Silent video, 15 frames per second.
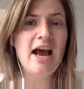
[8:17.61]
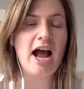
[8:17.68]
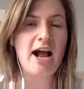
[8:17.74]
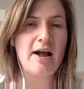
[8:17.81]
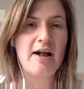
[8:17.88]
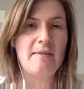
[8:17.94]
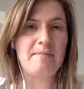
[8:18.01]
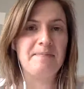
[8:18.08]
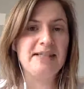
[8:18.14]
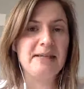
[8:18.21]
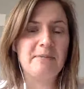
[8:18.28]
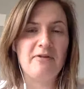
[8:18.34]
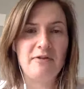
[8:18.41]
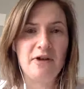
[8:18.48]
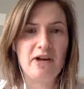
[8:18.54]

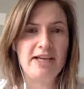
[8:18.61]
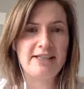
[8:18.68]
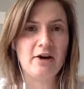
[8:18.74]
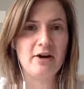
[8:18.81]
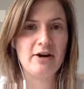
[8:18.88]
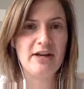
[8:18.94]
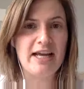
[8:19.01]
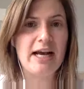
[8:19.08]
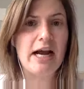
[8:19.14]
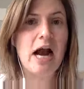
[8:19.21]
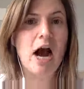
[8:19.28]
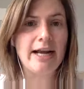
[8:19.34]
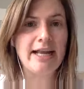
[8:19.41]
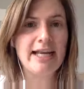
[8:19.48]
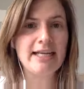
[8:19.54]
Some of you guys already
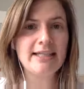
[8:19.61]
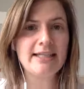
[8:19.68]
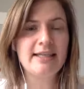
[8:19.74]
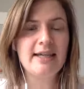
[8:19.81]
got it,